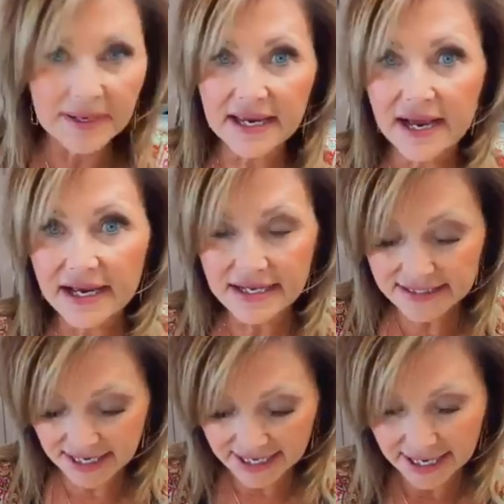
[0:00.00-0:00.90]

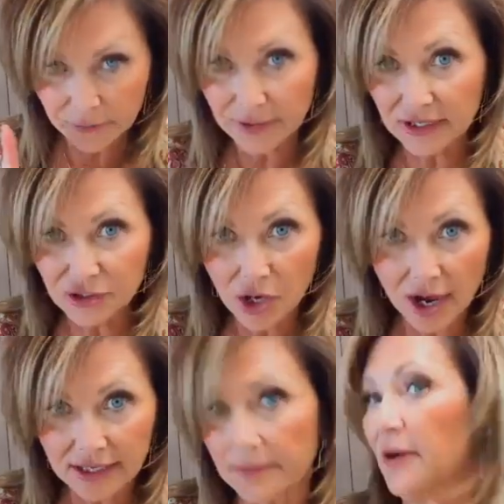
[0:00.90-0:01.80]
Because, and I will
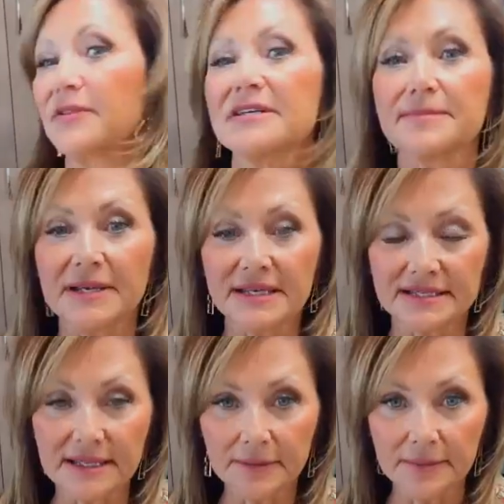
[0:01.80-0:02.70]
talk about this
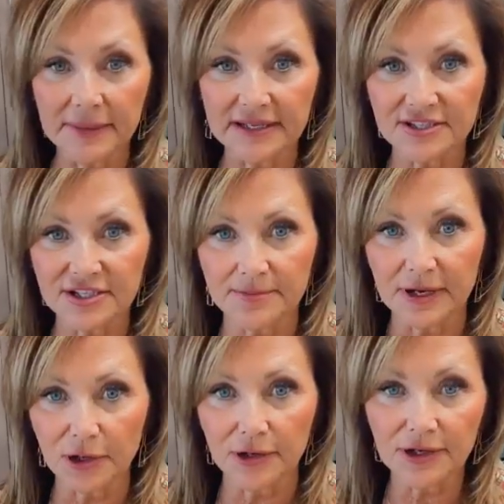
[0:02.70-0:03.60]
because someone
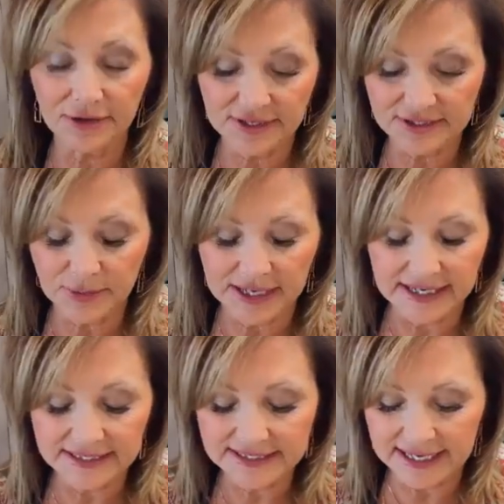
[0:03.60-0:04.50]
messaged me earlier this
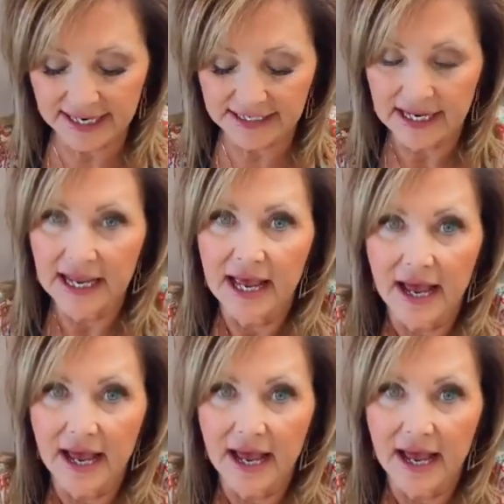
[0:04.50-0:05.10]
week and said,